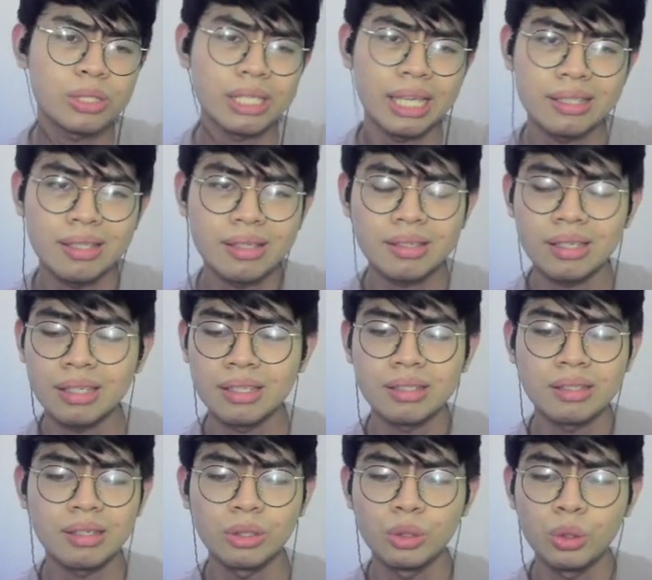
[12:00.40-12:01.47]
cases,
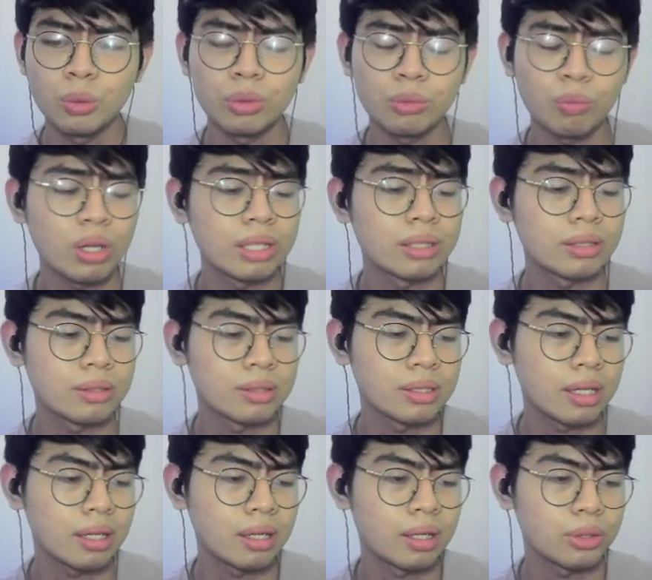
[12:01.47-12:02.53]
in you would want
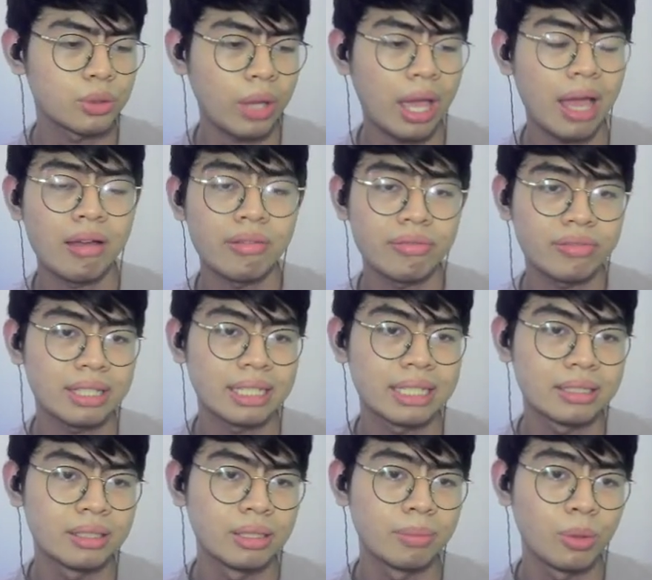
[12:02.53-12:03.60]
to have like the